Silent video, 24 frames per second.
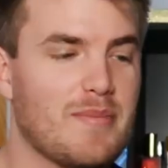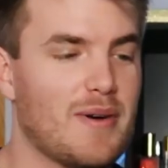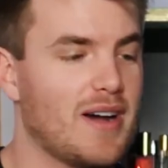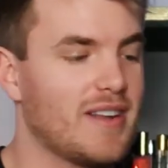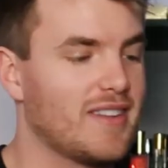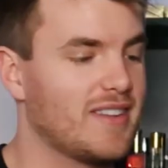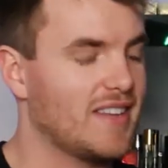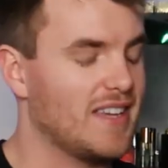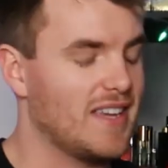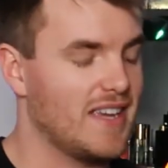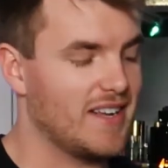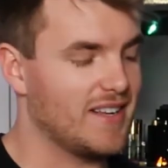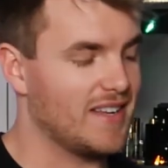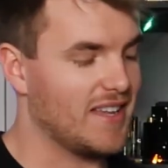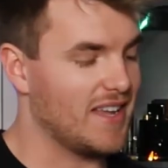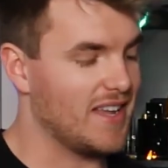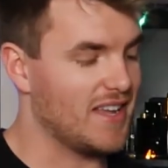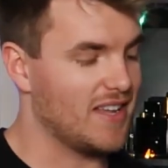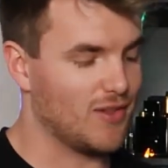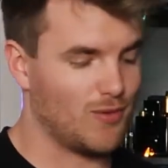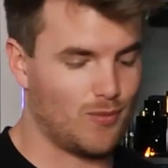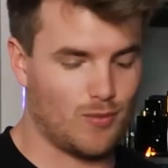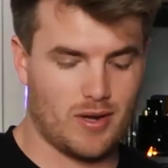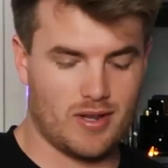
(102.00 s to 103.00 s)
but it
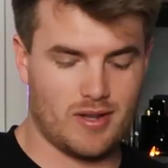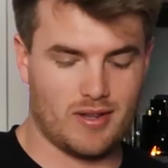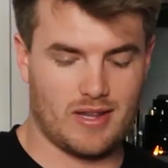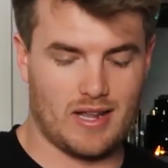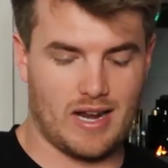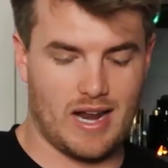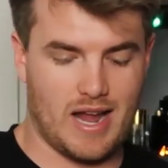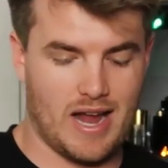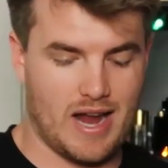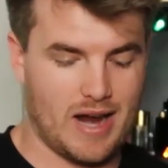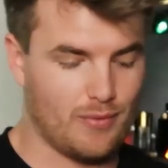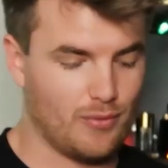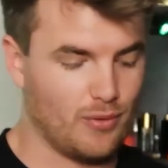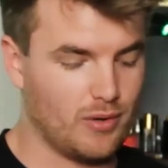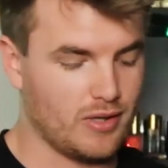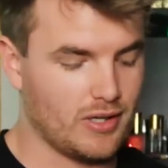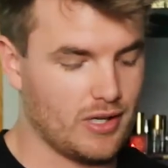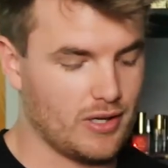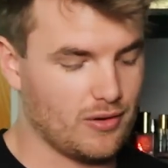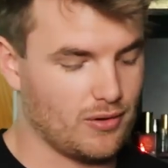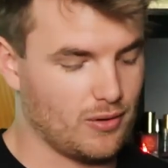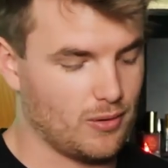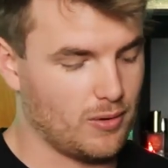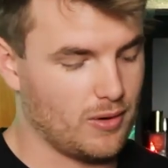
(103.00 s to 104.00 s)
is one that I
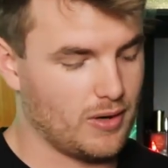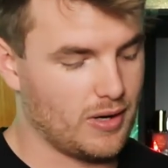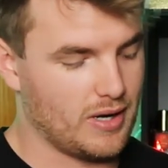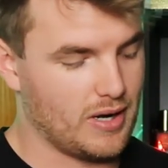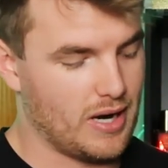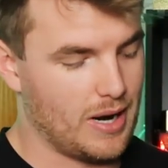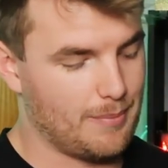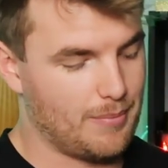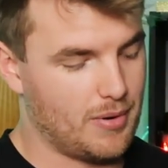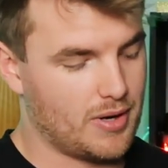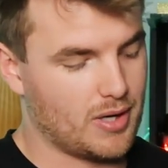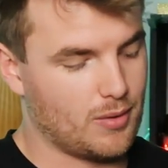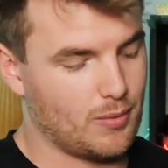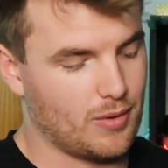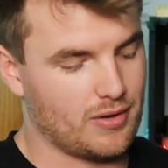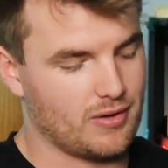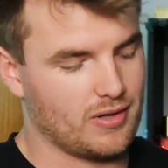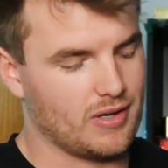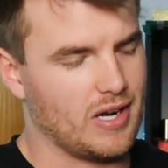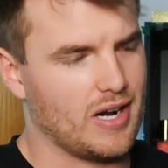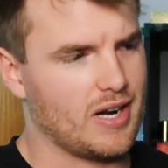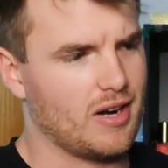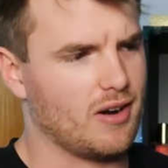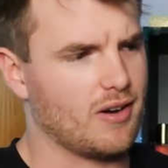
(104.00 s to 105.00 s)
really enjoy. I'm probably gonna wear
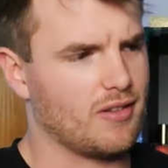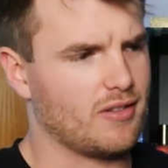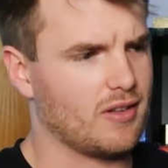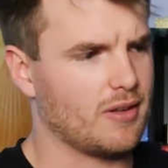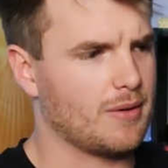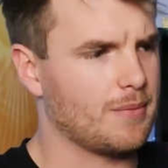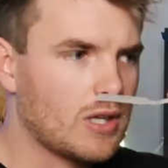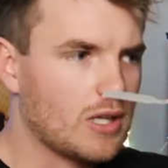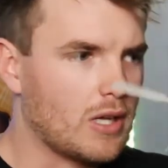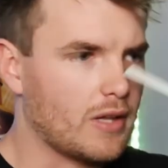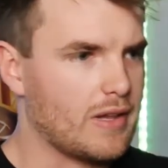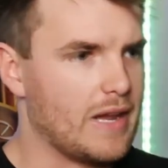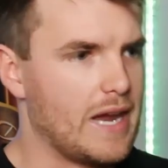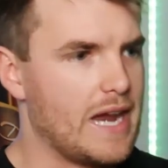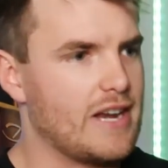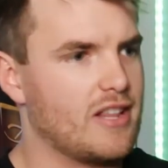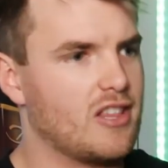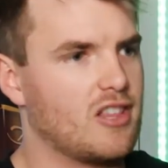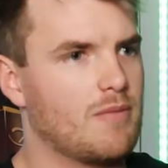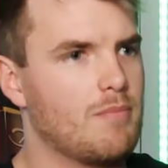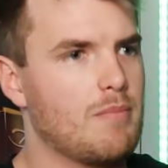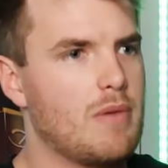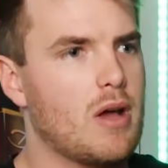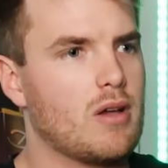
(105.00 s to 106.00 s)
this tonight, honestly, because
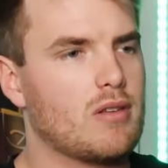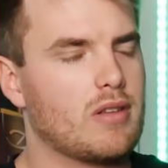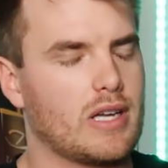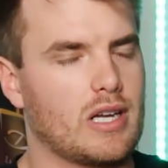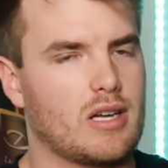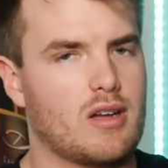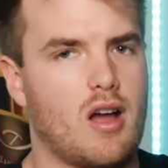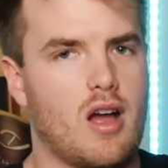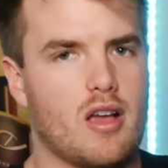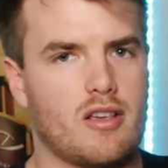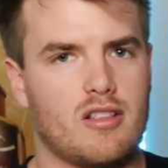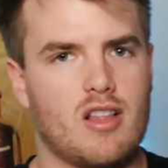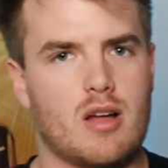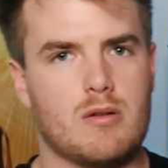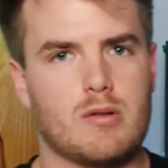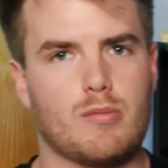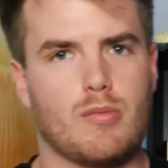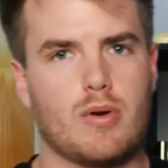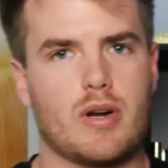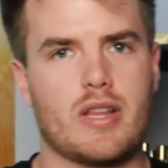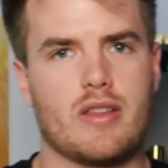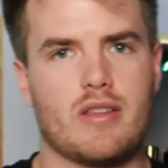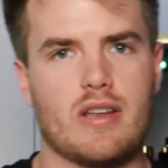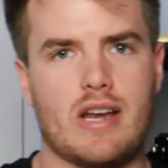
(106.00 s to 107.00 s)
it smells like it costs a lot
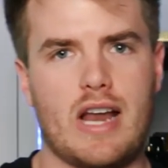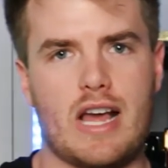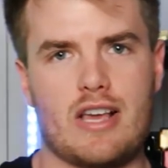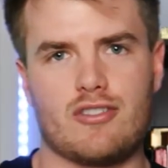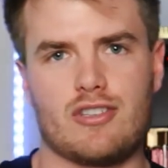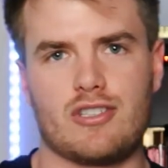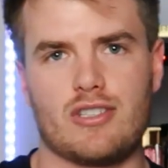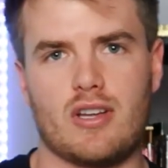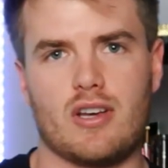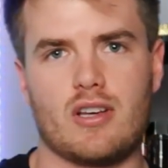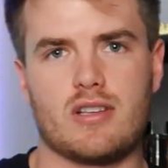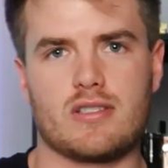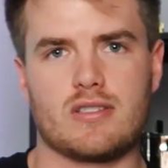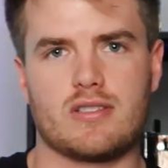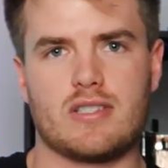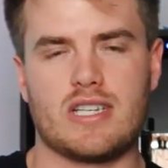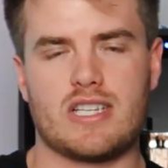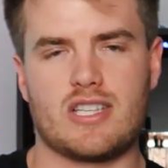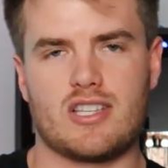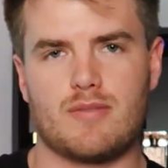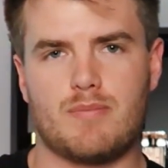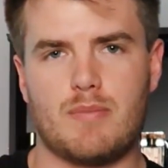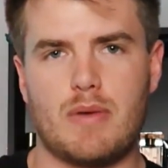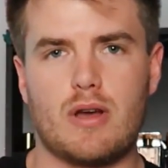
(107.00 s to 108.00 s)
more money than it actually does.
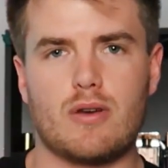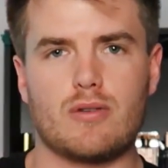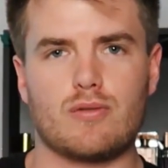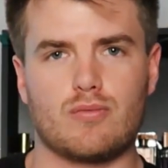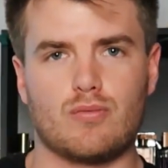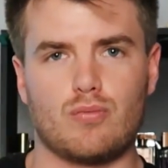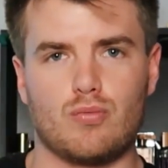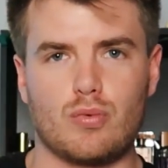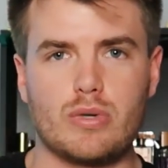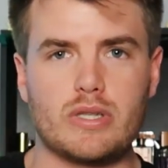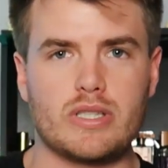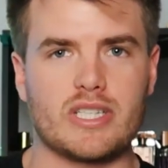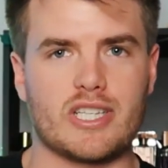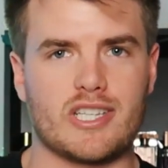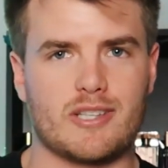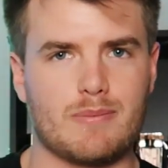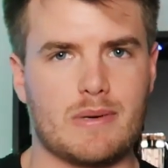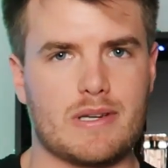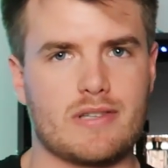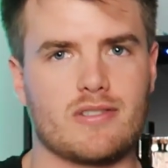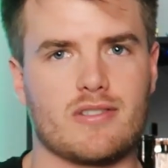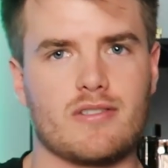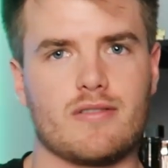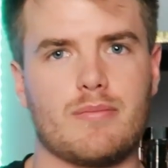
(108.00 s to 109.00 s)
It smells really
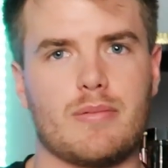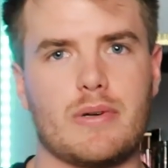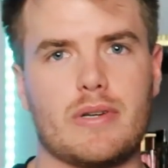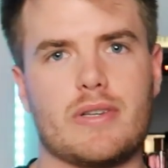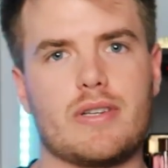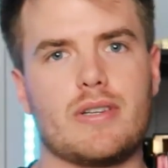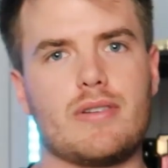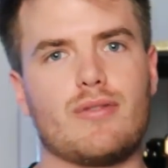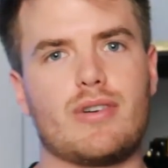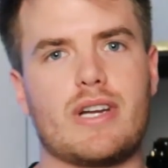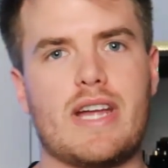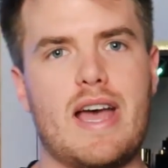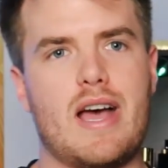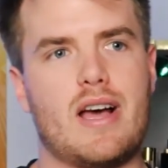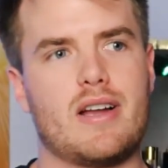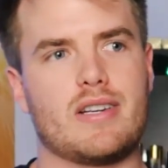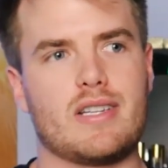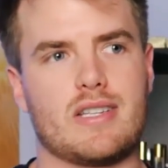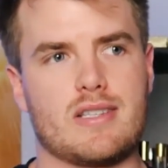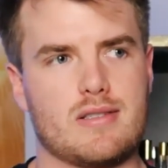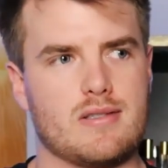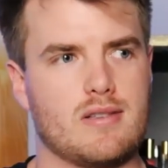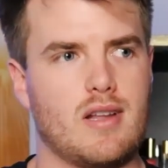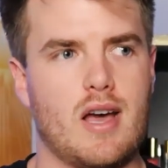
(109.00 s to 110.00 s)
expensive, but in
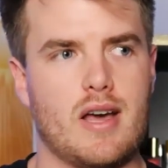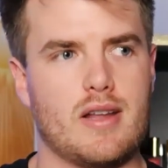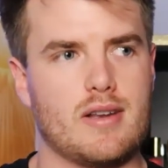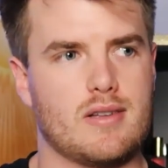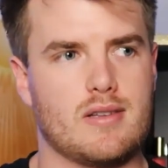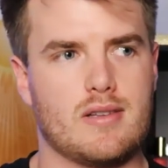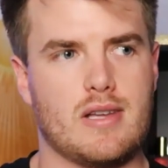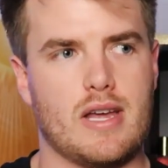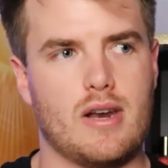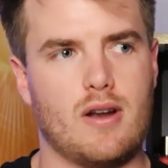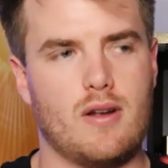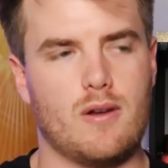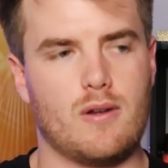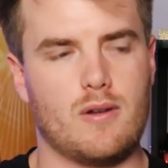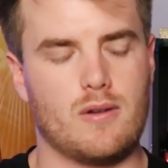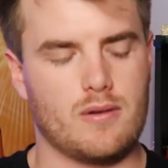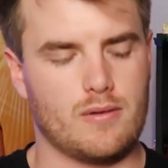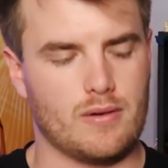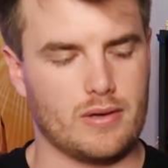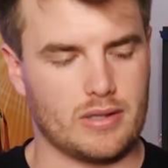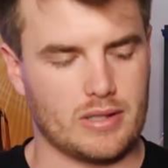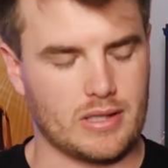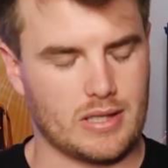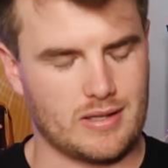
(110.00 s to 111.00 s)
reality it's not at all,
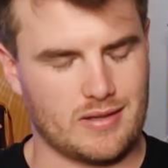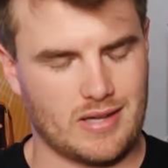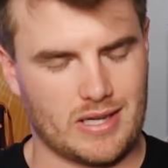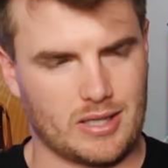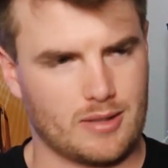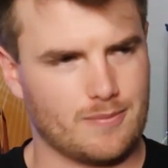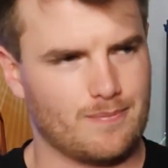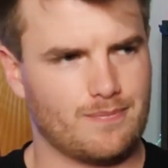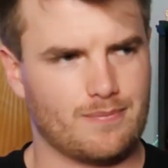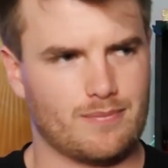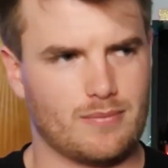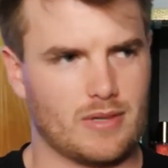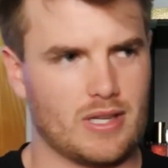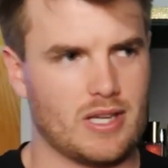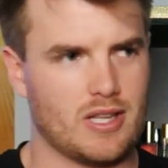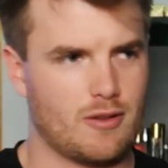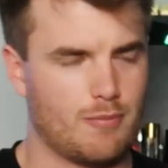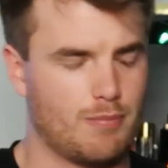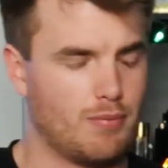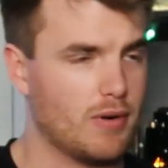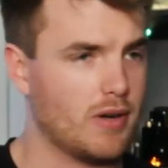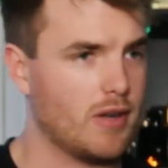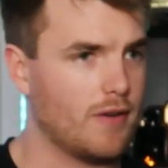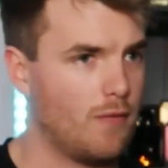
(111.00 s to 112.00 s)
really. It's like,
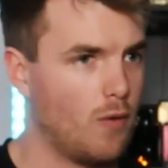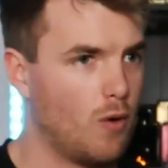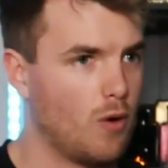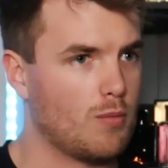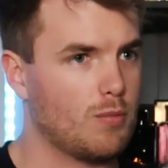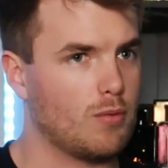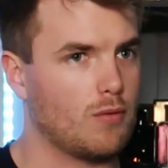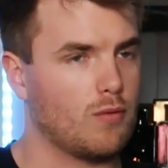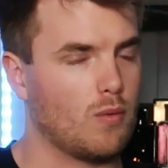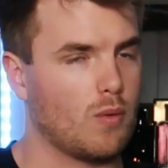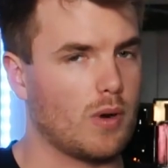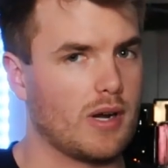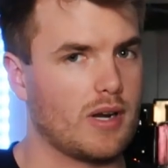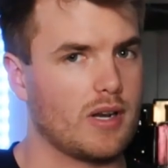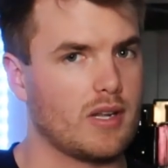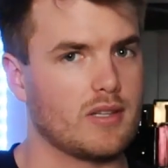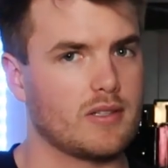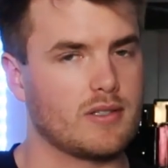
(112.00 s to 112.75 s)
it's pretty affordable for what it